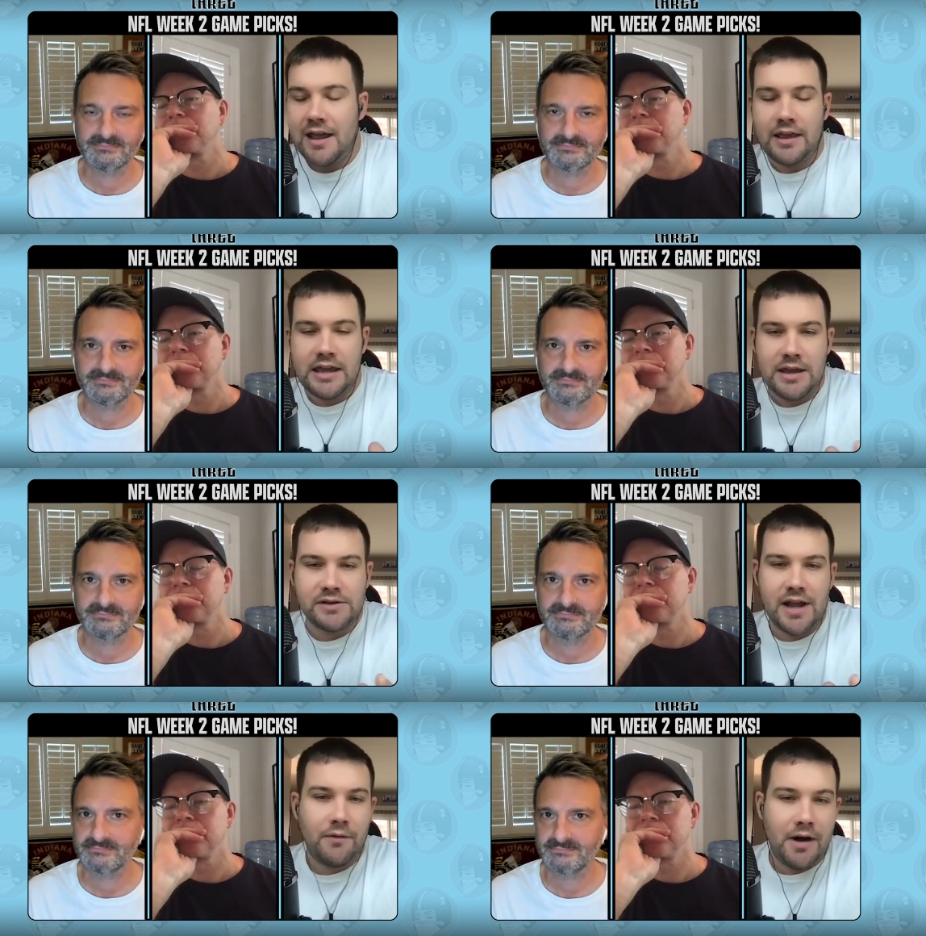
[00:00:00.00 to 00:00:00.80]
Speaker 1: like he was
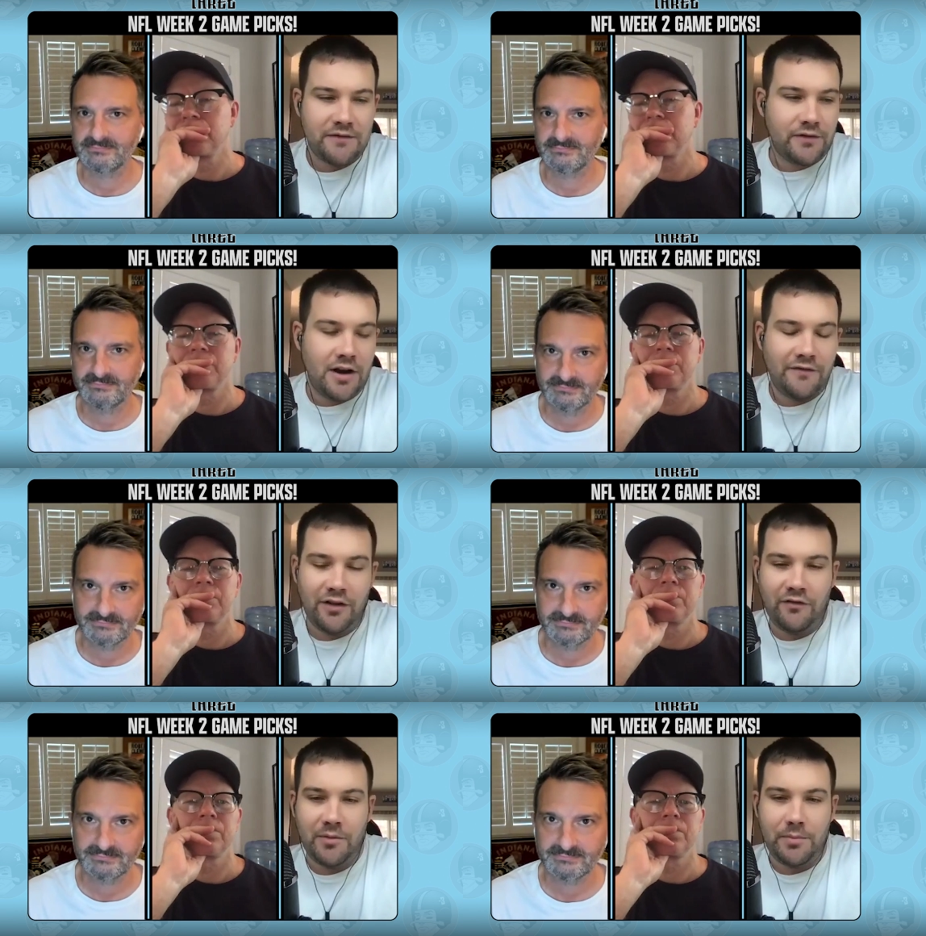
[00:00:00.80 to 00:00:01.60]
not ready for
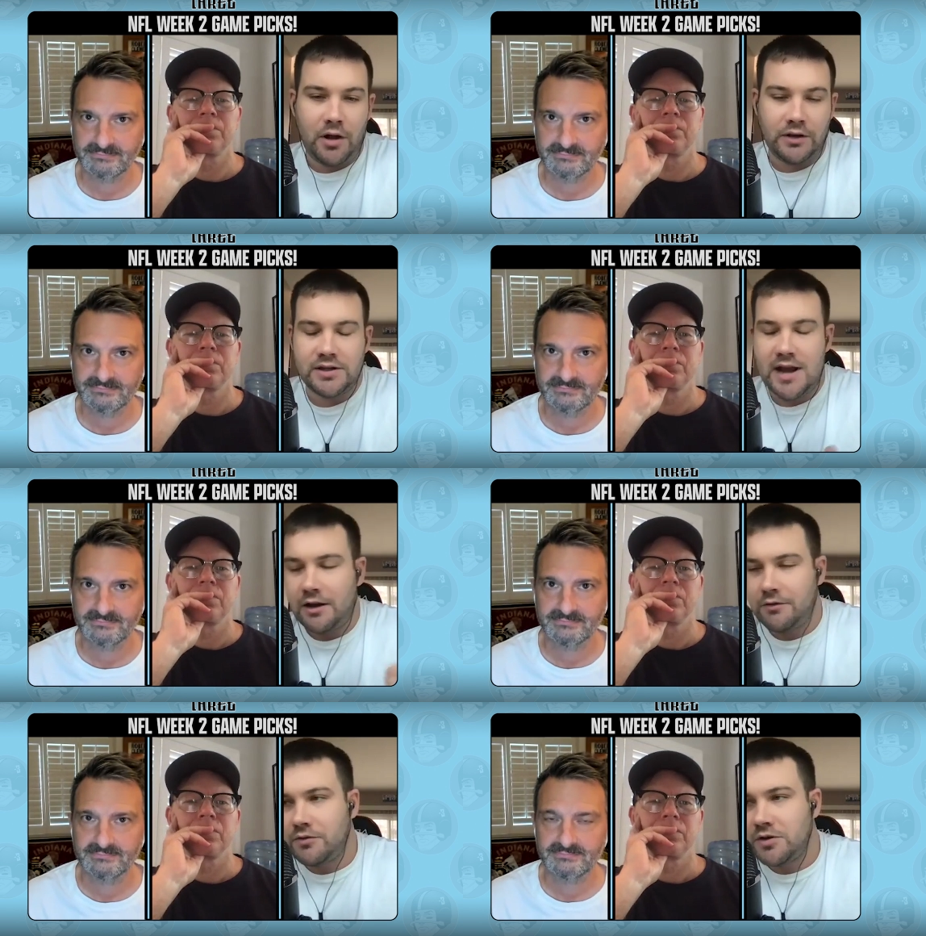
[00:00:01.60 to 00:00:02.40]
NFL football. Does not
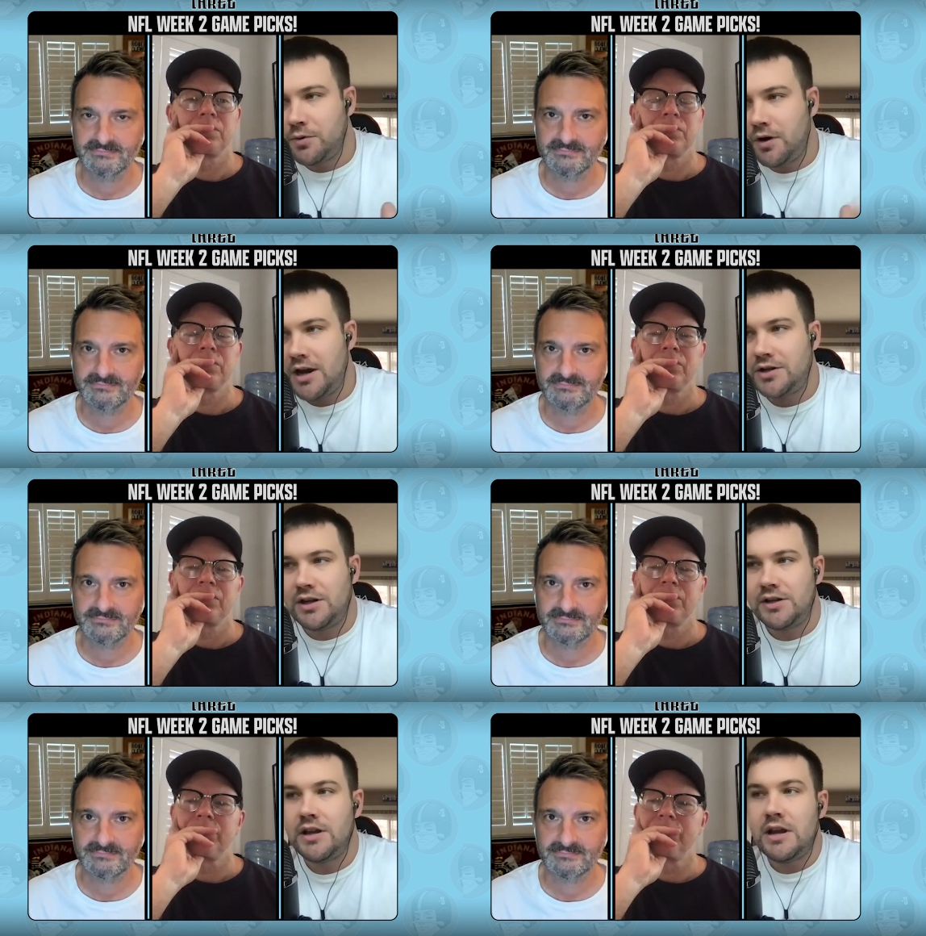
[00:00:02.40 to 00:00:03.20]
go through his
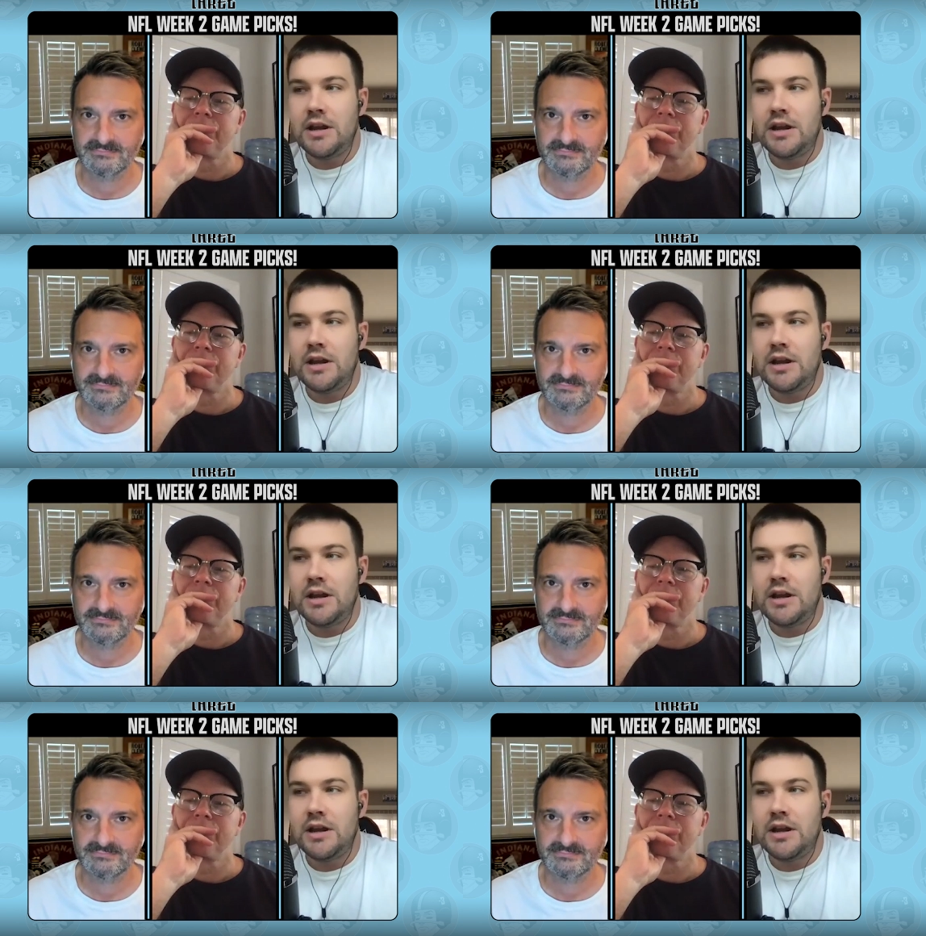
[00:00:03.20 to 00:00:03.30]
progressions.